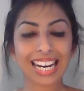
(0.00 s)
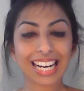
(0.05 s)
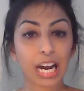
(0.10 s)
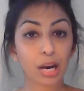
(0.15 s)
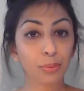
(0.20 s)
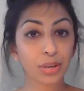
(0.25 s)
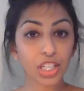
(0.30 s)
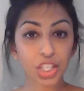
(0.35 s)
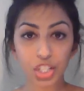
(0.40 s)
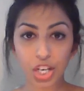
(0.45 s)

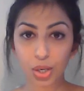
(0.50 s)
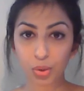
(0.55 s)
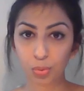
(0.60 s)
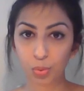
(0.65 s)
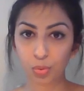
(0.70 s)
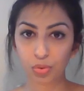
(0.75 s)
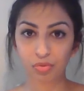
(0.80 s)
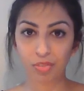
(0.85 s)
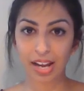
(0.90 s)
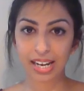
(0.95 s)
Now, in
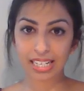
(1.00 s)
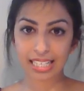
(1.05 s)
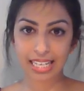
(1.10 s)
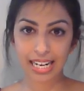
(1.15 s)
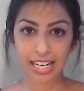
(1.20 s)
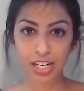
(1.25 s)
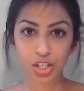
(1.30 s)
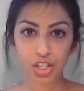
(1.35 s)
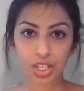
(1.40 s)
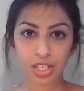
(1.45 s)
general with
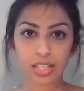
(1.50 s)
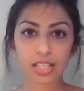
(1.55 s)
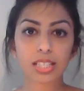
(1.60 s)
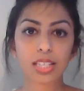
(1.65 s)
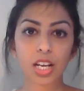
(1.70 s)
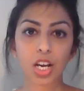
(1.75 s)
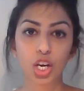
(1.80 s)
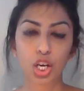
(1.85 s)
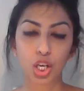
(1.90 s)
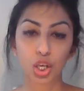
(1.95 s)

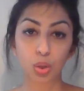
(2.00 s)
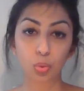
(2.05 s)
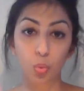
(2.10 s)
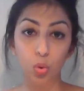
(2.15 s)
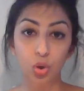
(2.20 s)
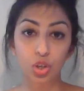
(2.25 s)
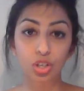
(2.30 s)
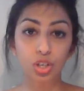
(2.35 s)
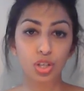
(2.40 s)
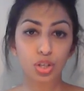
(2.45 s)
vaccinations, you
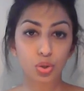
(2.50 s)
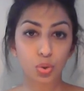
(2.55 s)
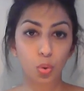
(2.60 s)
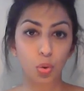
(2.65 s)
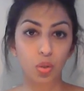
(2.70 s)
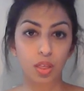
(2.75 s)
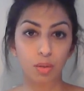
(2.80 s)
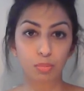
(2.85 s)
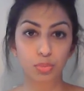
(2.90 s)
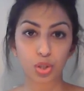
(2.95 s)
want to
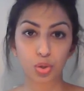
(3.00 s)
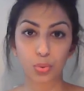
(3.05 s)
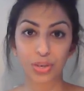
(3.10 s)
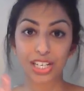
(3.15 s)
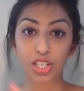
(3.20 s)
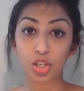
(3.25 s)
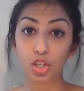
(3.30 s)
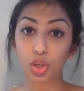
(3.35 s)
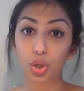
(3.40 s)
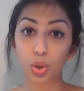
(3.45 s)
store them
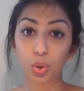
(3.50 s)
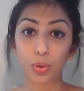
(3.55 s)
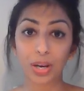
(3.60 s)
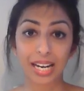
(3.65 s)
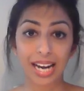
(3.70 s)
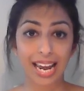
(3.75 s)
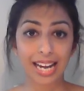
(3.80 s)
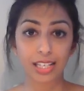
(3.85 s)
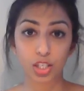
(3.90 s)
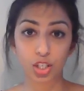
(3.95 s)
between 2
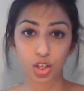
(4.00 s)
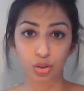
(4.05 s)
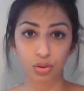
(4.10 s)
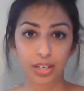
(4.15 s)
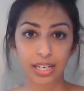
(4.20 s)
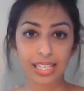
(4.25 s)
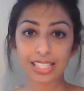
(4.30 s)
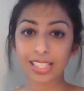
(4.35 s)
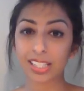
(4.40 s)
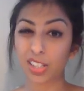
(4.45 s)
and 8
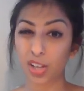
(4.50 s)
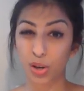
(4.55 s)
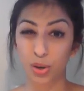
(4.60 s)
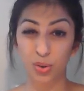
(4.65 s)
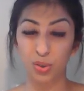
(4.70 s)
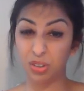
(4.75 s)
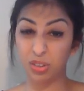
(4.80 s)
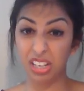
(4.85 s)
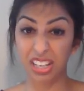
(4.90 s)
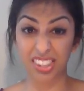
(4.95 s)
degrees,
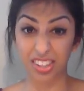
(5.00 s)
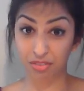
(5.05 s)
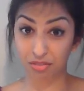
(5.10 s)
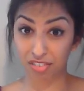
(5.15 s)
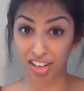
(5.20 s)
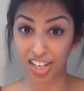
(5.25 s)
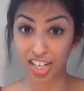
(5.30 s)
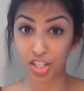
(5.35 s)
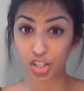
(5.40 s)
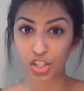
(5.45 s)
so in the
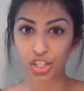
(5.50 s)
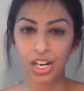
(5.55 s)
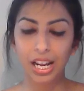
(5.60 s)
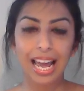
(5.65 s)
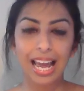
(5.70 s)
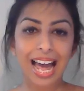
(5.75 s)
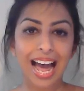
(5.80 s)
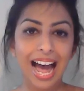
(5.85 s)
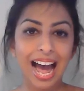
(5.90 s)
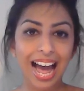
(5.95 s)
fridge,
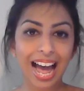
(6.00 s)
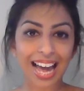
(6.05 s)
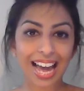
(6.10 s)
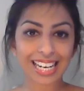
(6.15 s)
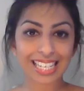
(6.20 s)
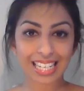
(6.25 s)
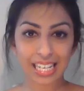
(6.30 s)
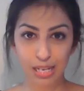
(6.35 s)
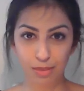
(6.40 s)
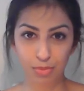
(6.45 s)

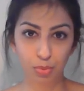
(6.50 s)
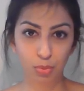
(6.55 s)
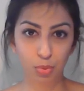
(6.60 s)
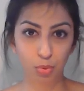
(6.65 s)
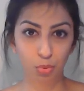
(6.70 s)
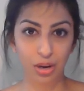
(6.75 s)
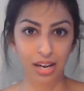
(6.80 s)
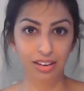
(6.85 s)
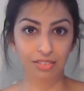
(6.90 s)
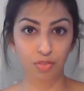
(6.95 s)
and keep them
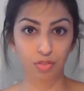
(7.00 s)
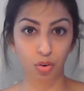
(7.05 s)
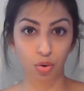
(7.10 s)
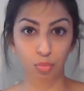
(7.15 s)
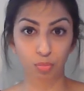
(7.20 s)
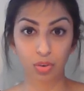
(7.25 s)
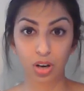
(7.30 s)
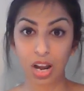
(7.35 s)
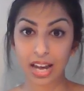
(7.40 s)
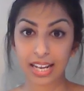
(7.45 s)
away
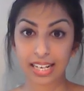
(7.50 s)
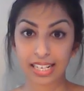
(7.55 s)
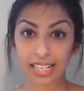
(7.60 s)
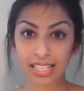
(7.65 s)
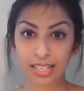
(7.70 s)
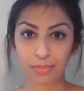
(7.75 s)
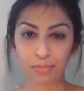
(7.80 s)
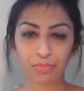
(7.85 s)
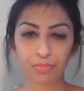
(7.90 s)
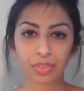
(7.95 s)
from
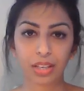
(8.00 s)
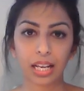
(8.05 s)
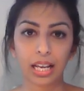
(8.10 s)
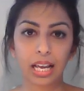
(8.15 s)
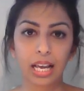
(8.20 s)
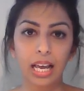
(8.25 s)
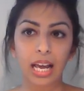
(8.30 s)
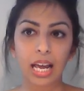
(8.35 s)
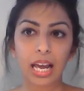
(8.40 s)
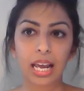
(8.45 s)
light.
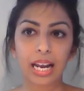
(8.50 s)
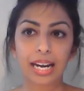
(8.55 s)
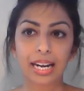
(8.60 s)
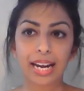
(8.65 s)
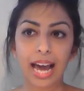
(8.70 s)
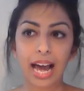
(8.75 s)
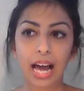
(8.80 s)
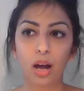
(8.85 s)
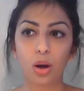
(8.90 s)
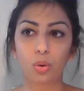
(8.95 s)

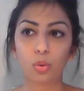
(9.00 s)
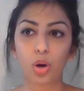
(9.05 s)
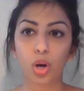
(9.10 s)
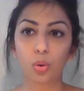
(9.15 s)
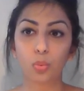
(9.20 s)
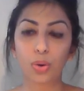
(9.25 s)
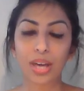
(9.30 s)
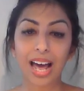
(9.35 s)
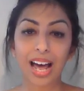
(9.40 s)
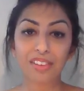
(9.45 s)
Now,
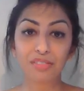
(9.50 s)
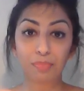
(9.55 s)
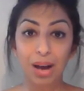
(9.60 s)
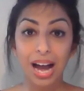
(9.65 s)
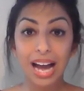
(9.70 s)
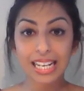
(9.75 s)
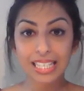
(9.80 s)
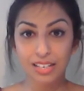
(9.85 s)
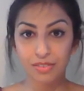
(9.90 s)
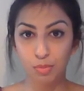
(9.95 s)
we have
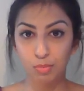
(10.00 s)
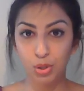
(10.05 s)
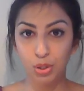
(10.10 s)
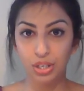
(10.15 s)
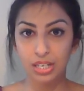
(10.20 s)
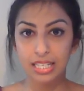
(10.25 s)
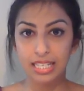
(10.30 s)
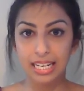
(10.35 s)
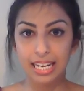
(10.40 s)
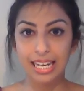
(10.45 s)
passive
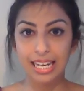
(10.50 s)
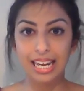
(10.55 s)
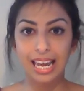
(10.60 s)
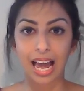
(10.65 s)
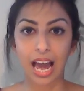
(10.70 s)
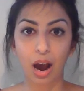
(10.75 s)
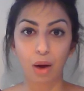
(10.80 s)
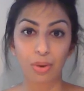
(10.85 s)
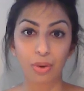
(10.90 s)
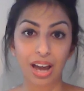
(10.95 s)

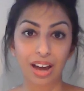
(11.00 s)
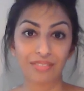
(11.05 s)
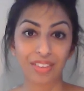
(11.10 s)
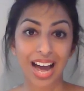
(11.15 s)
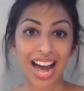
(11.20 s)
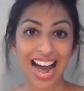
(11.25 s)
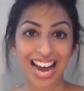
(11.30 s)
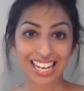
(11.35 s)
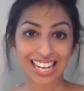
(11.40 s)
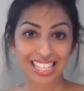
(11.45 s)
immunity and we have
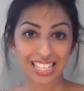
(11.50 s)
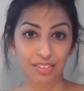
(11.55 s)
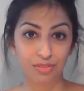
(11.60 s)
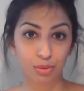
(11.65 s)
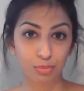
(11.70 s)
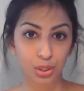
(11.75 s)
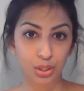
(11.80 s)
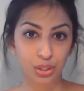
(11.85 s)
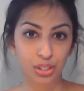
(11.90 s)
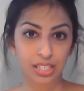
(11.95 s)
active
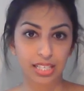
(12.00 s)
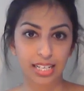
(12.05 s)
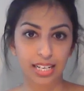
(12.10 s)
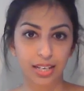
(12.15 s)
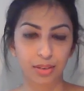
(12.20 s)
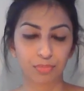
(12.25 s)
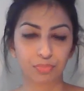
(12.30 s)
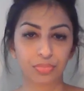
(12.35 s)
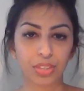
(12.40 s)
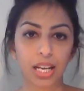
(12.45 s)

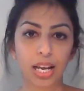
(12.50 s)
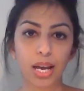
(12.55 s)
immunity.